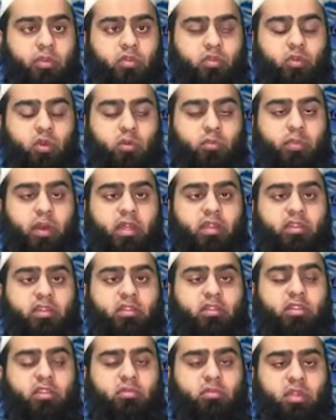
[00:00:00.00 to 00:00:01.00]
To
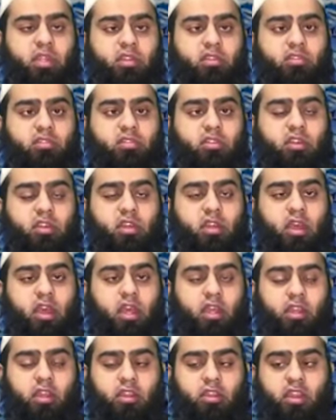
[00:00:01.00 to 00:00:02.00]
abandon the means
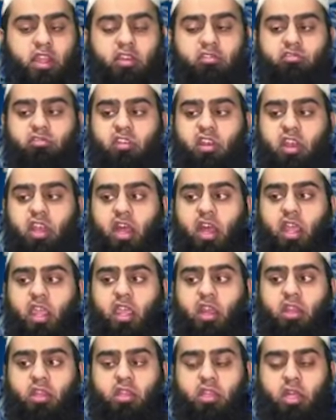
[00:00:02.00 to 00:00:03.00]
and then rely
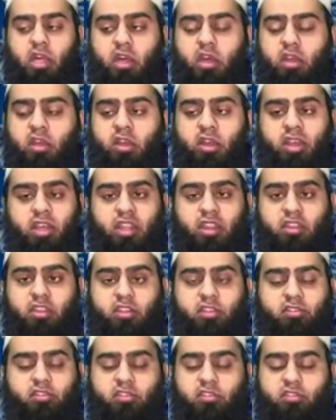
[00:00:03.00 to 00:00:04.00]
on Allah,
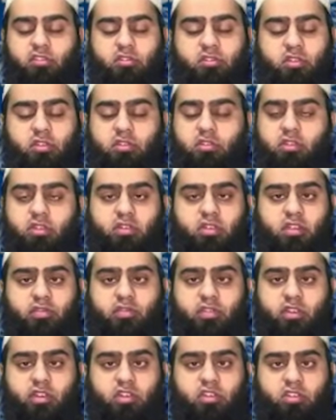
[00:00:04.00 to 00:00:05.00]
this is not the
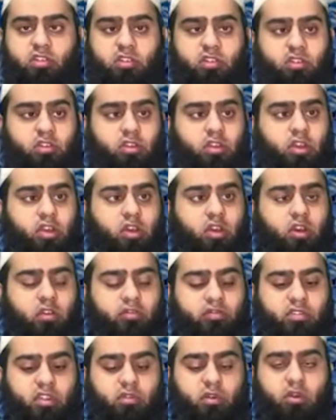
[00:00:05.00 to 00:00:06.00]
definition
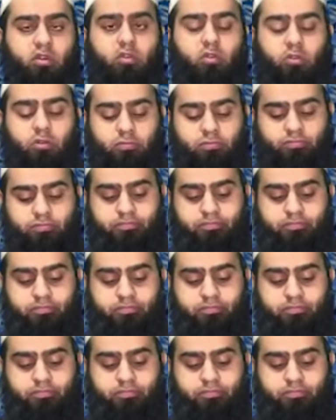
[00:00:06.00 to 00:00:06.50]
of tawakkul.